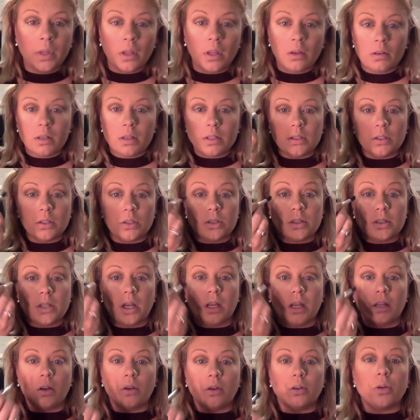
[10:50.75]
because you're
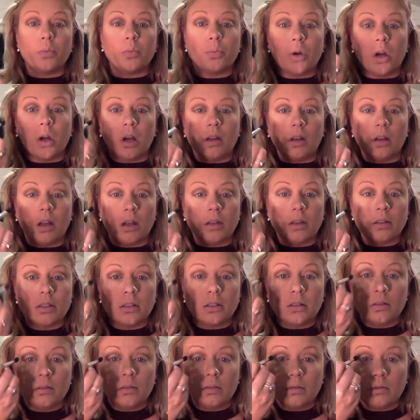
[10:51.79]
setting all your product
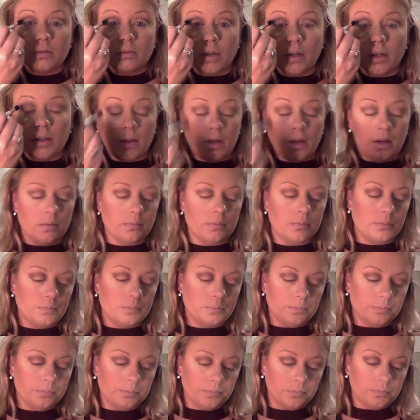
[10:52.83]
right there.
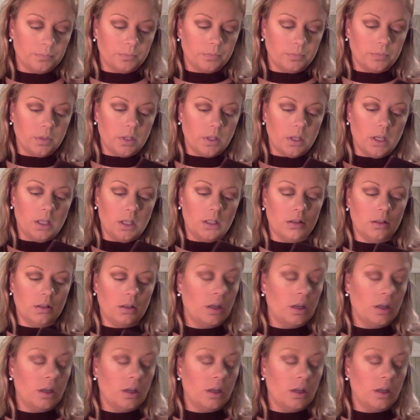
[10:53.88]
Okay.